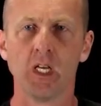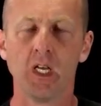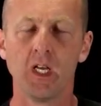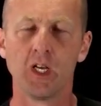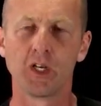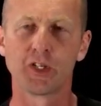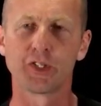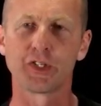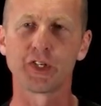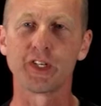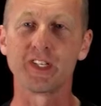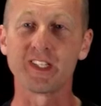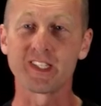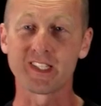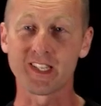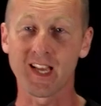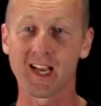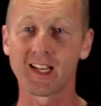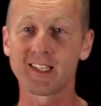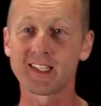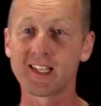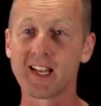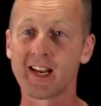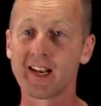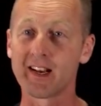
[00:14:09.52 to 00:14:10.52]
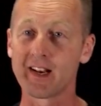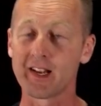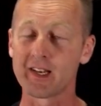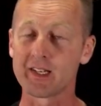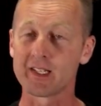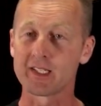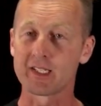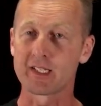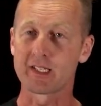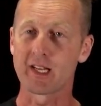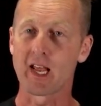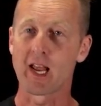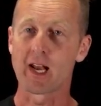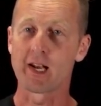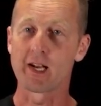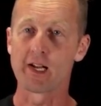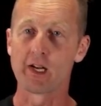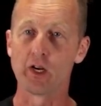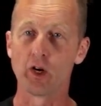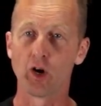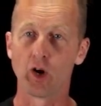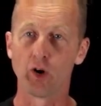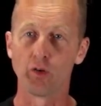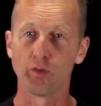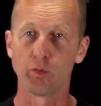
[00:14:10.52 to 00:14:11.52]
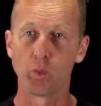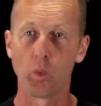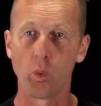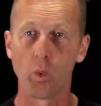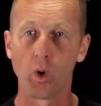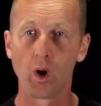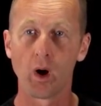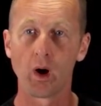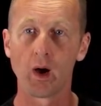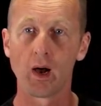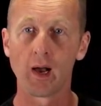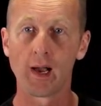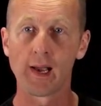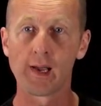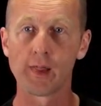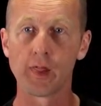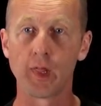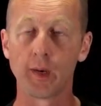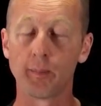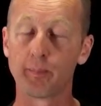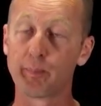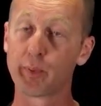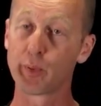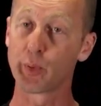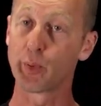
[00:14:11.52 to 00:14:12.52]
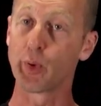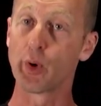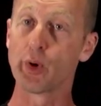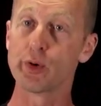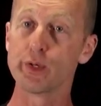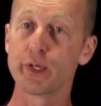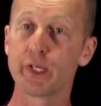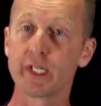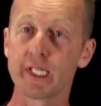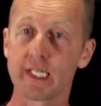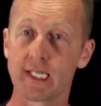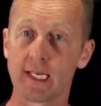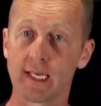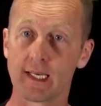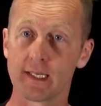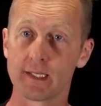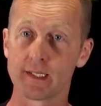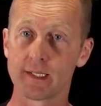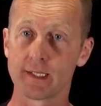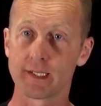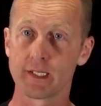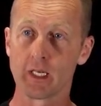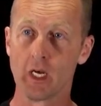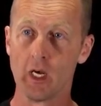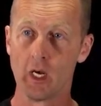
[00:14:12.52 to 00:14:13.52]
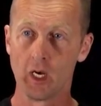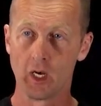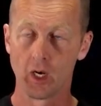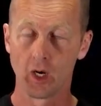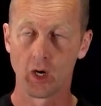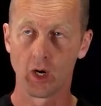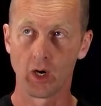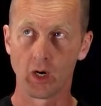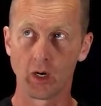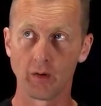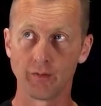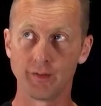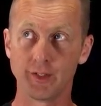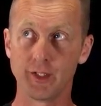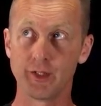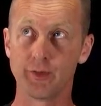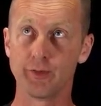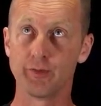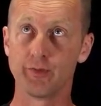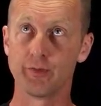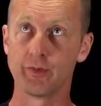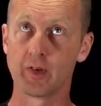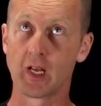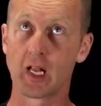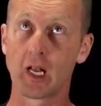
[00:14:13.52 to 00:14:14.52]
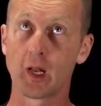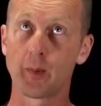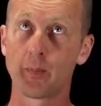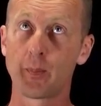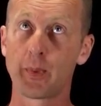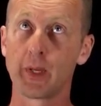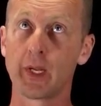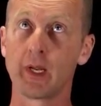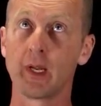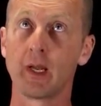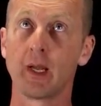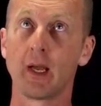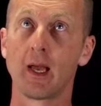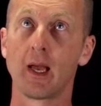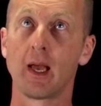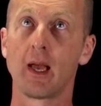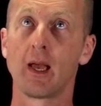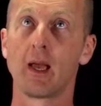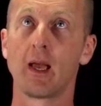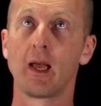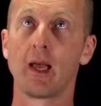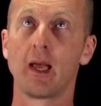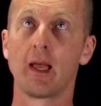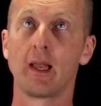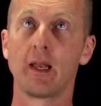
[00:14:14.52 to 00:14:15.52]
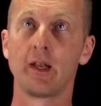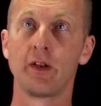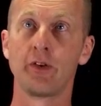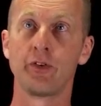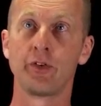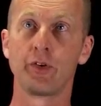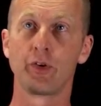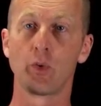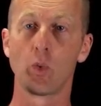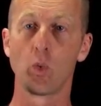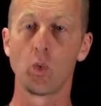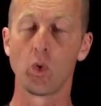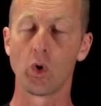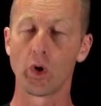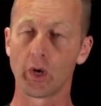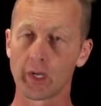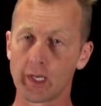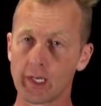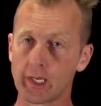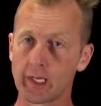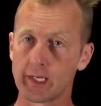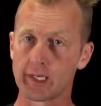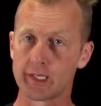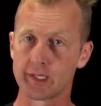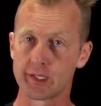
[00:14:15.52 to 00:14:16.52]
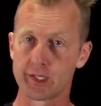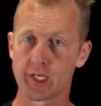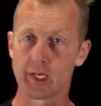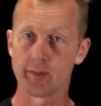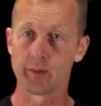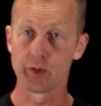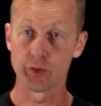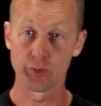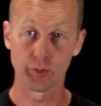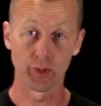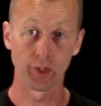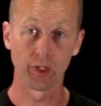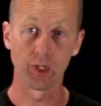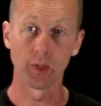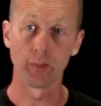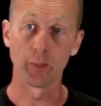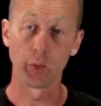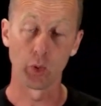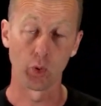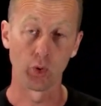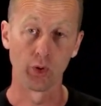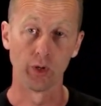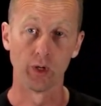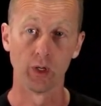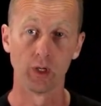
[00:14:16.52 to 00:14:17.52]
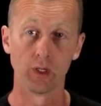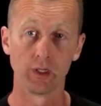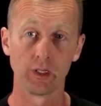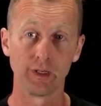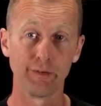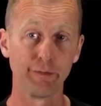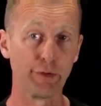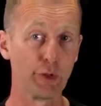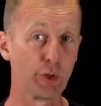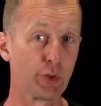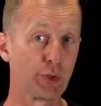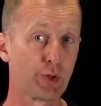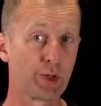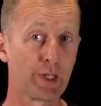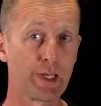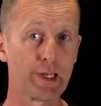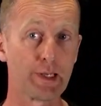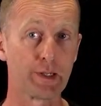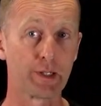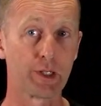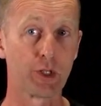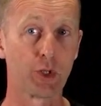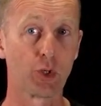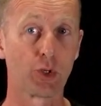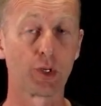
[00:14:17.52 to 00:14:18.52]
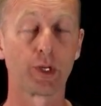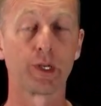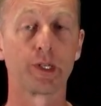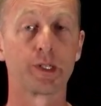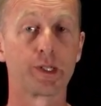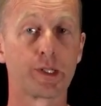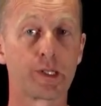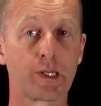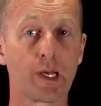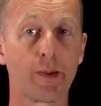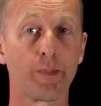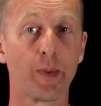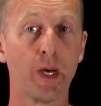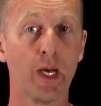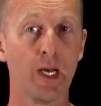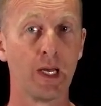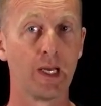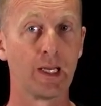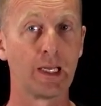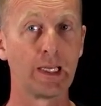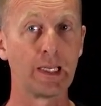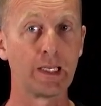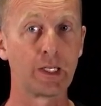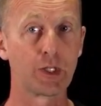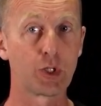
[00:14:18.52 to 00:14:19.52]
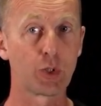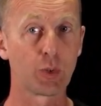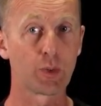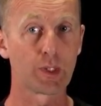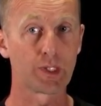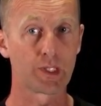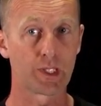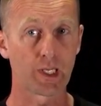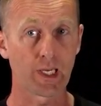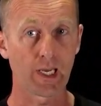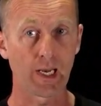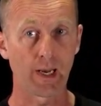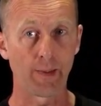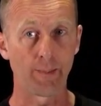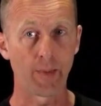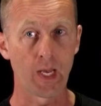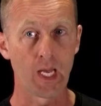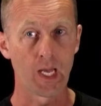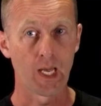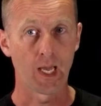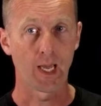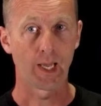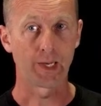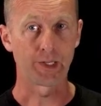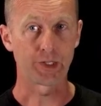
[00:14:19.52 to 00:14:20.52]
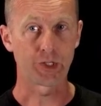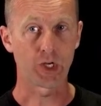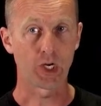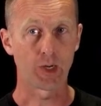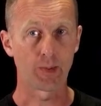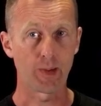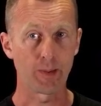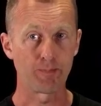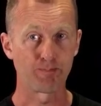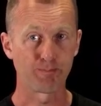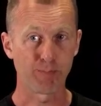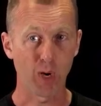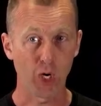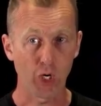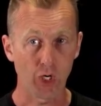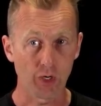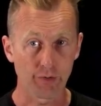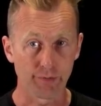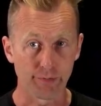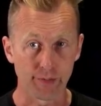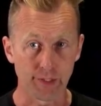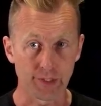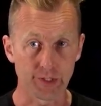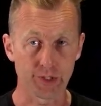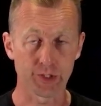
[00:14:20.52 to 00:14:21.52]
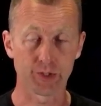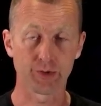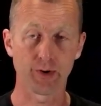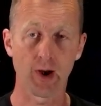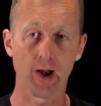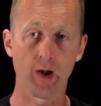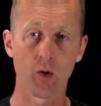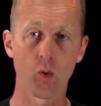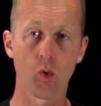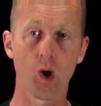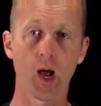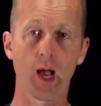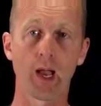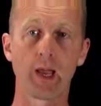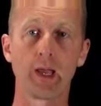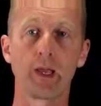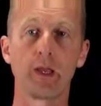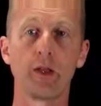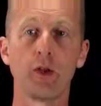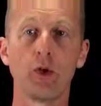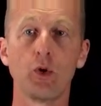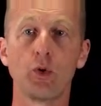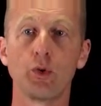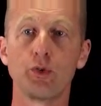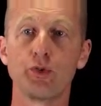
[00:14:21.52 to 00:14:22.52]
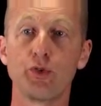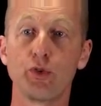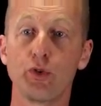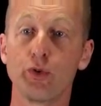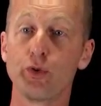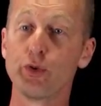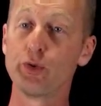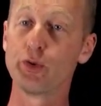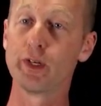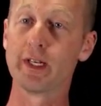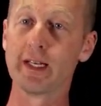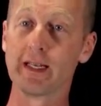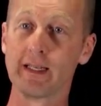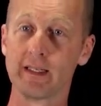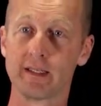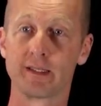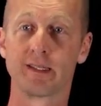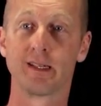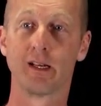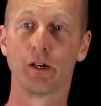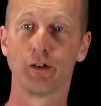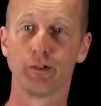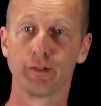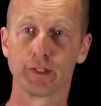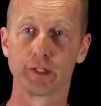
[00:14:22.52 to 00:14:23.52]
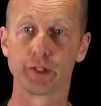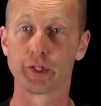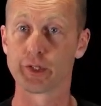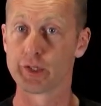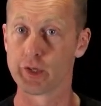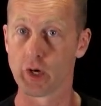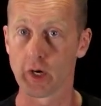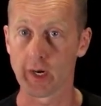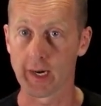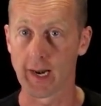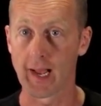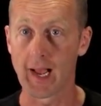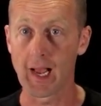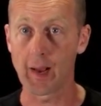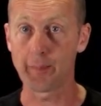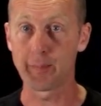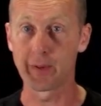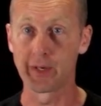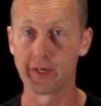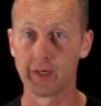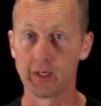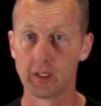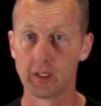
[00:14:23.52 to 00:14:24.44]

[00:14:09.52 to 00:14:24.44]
So you start to get an understanding of why the process of developing and working in a team is really important. If you think that you're going to step into a team and it's going to be perfect straight away, you're deluding yourself. It's just not going to happen.